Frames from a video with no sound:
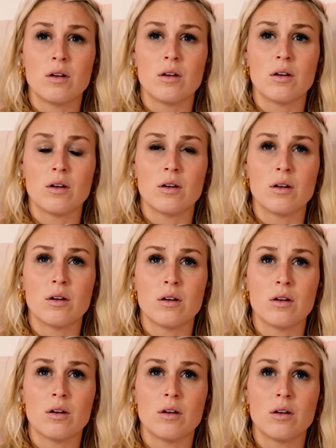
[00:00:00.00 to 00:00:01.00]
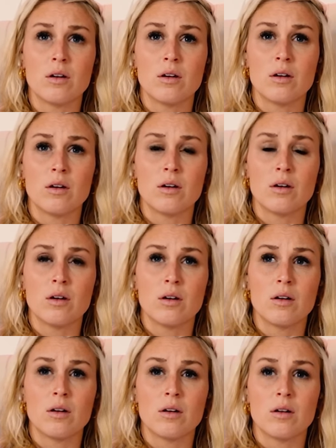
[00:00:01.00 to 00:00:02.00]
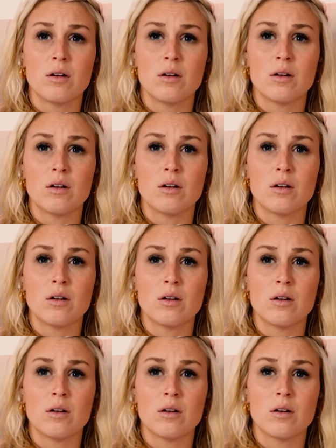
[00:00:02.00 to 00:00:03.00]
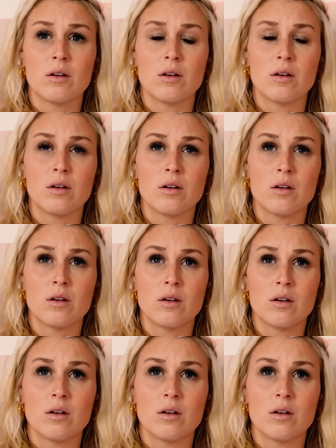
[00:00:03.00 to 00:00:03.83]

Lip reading: (silent)